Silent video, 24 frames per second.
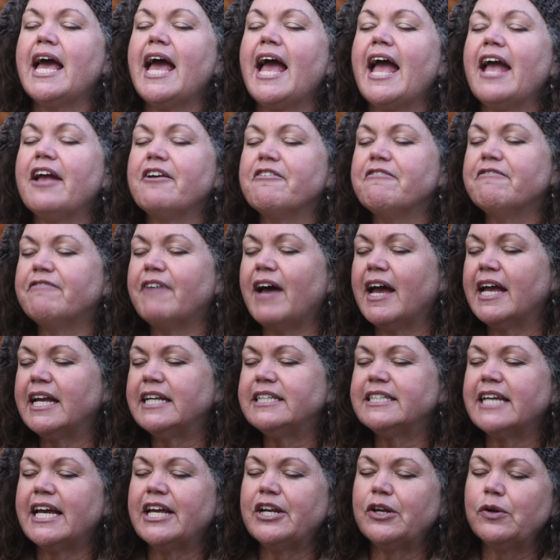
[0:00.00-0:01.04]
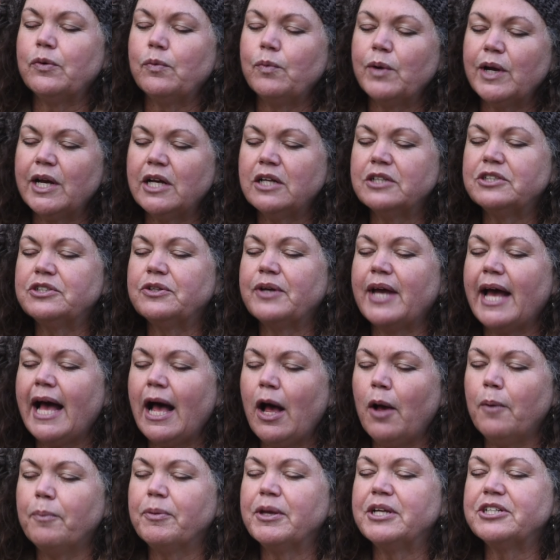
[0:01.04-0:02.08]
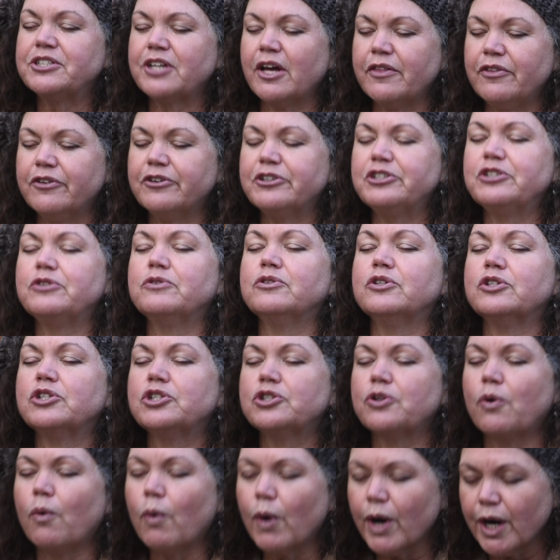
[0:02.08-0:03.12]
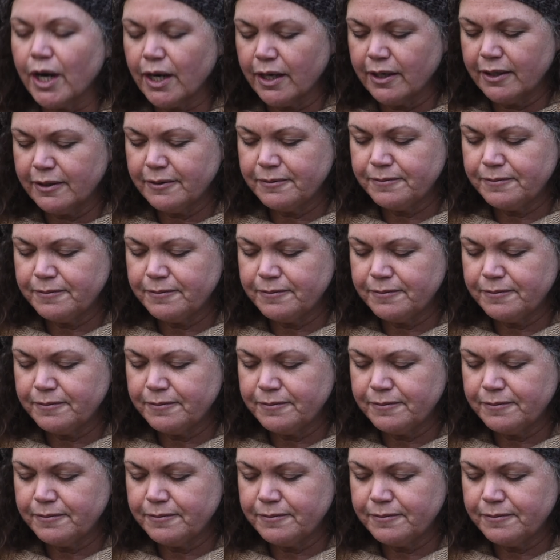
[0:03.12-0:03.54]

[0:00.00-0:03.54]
a fight and a will to help each other to the shore.